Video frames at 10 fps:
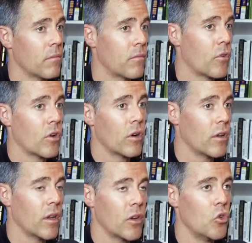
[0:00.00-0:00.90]
for
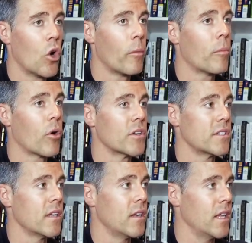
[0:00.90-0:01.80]
a normal
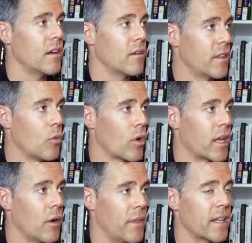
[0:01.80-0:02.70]
person in a, that
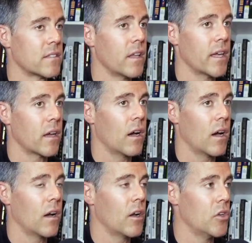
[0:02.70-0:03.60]
workout, that's like a,
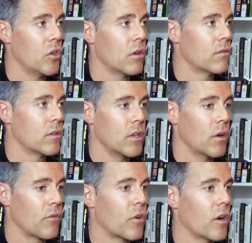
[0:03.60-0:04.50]
uh, a you
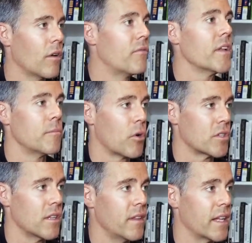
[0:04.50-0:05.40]
know, for a fit
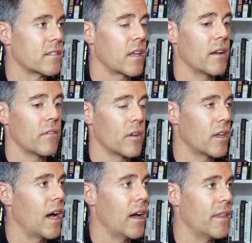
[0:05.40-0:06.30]
person, that's kind of a
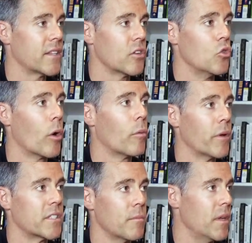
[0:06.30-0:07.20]
guy, that's a normal
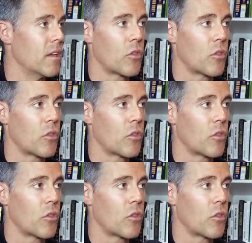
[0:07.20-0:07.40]
place to be in.